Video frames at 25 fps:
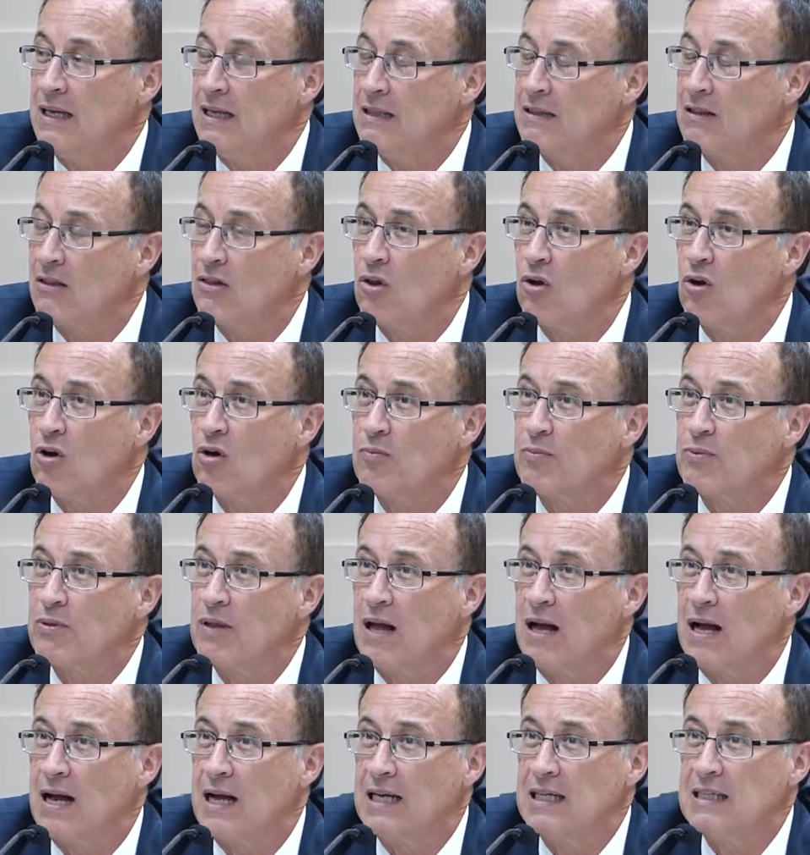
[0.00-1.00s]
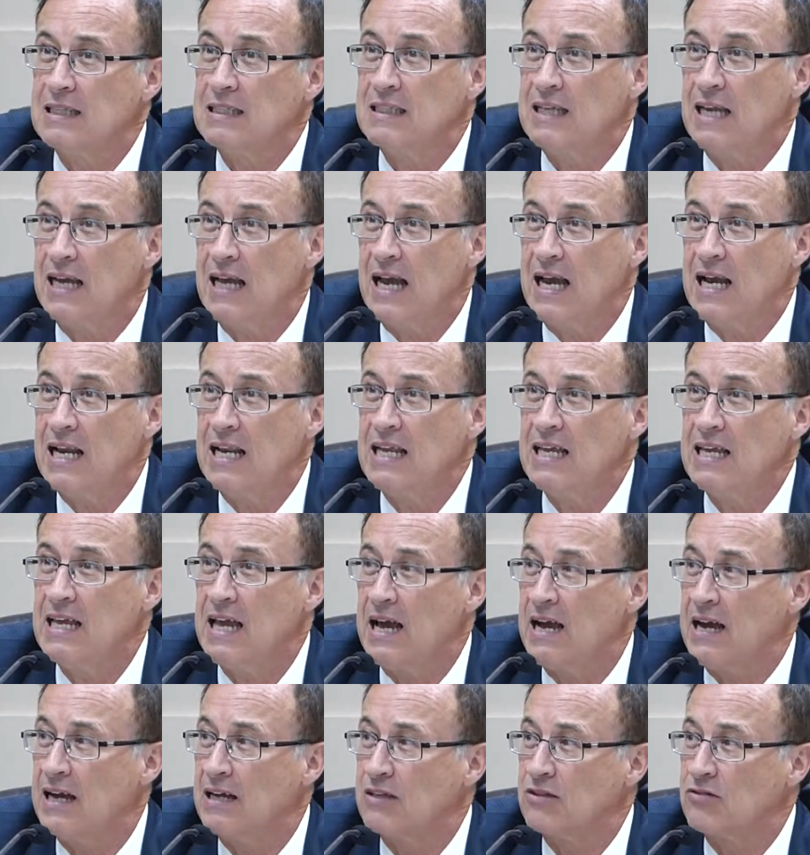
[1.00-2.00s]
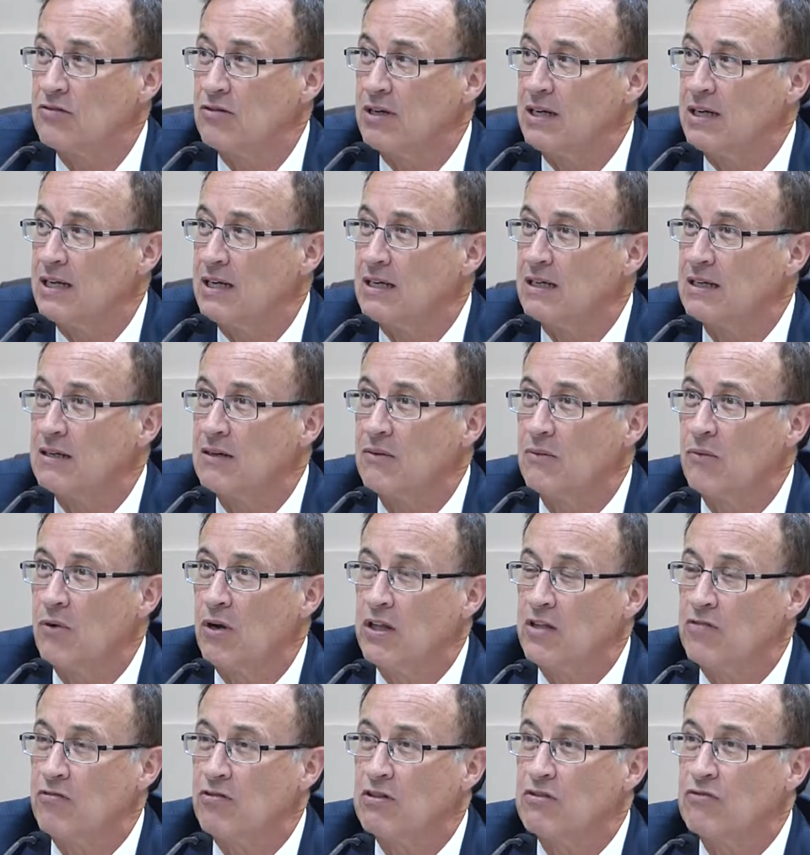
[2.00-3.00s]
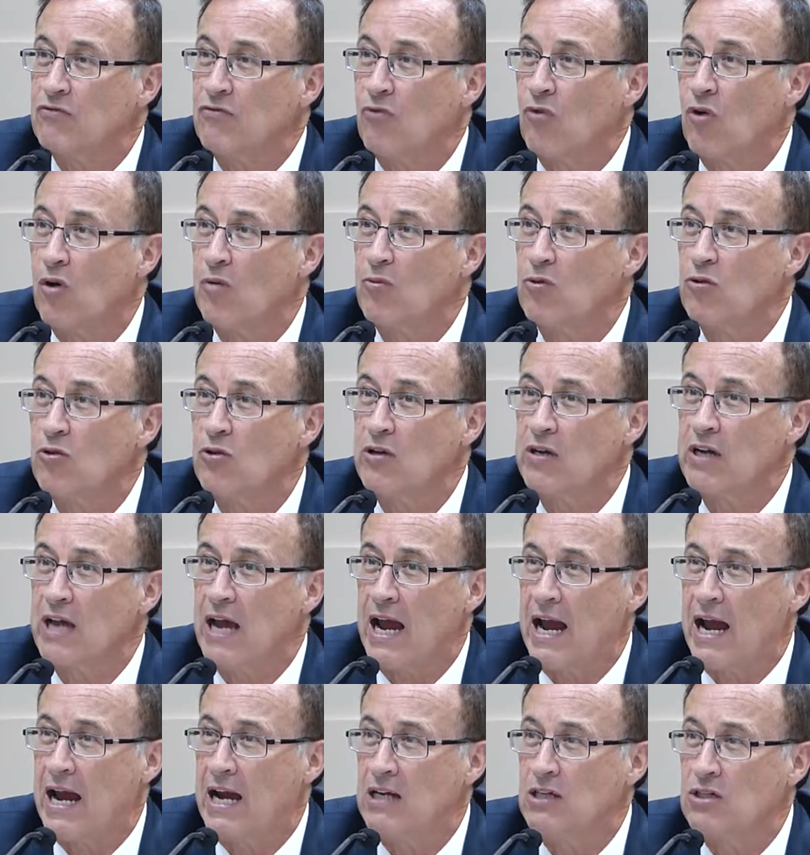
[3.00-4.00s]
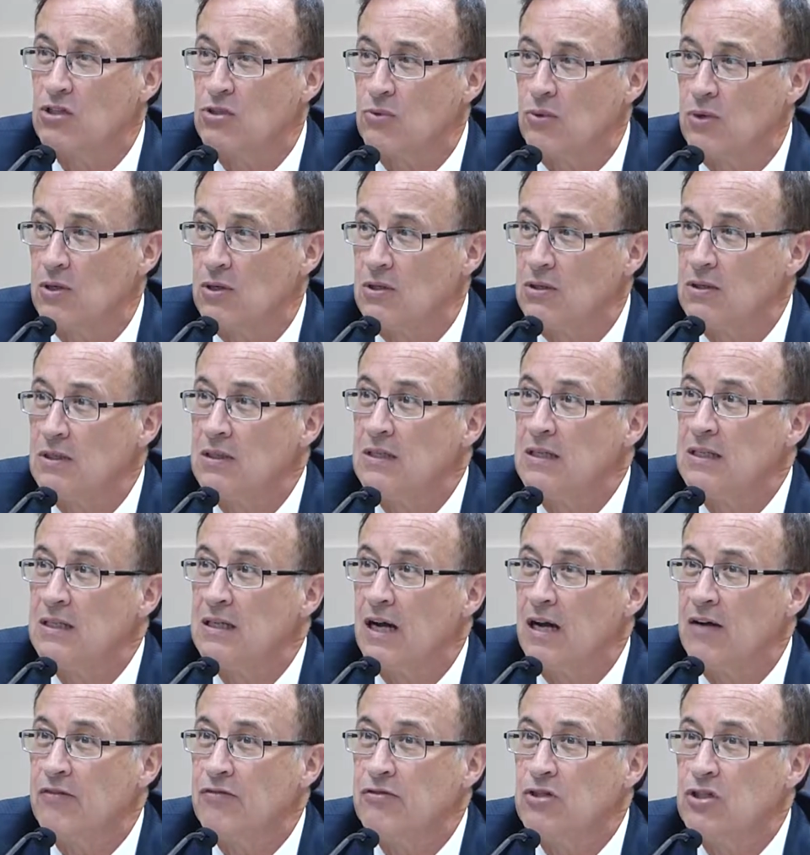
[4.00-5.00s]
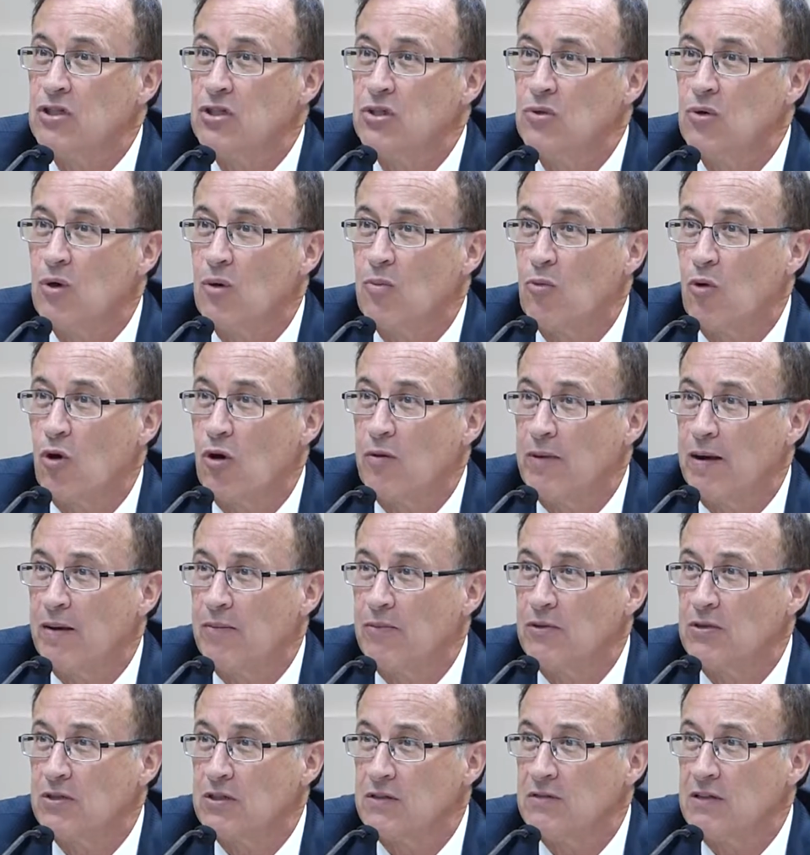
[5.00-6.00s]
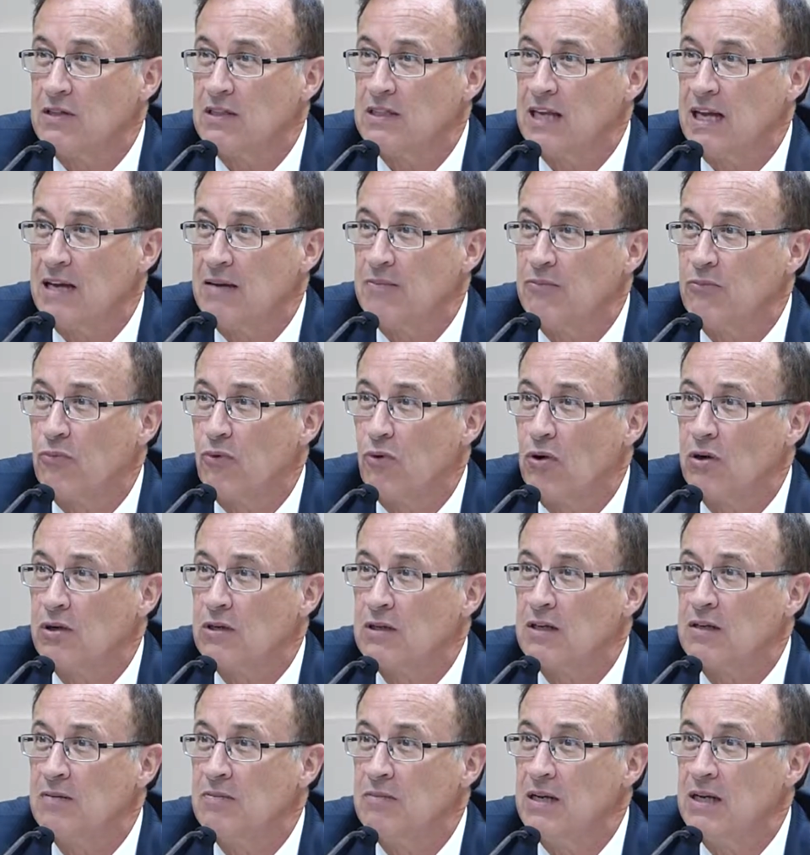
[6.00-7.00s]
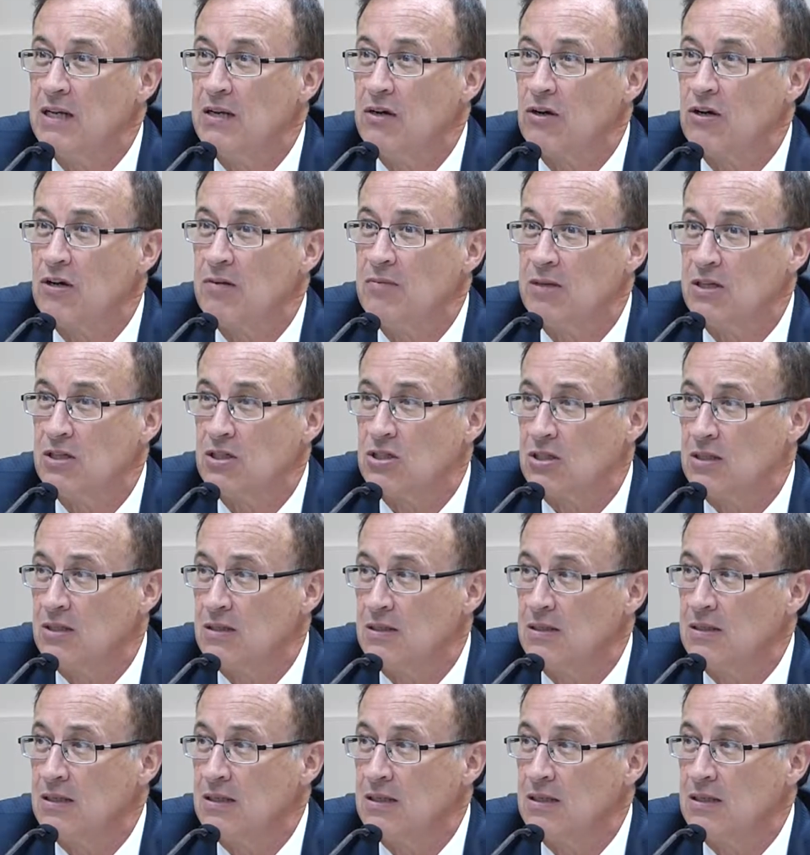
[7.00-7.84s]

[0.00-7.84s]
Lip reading: The law applies to any gathering, whether it's formal or casual, of two or more members of the same board, committee, or commission,